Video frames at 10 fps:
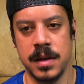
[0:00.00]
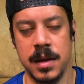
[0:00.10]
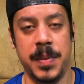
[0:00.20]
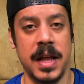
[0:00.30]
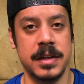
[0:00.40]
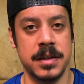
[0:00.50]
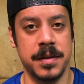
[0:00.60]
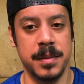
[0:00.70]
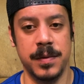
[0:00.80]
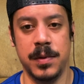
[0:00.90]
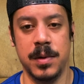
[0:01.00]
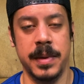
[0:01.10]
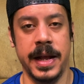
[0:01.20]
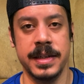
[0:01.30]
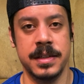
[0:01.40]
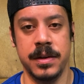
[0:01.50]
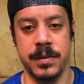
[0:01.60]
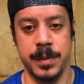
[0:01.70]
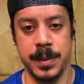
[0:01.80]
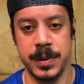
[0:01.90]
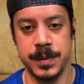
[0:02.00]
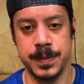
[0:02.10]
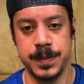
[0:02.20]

They probably showed him before, but I just don't remember.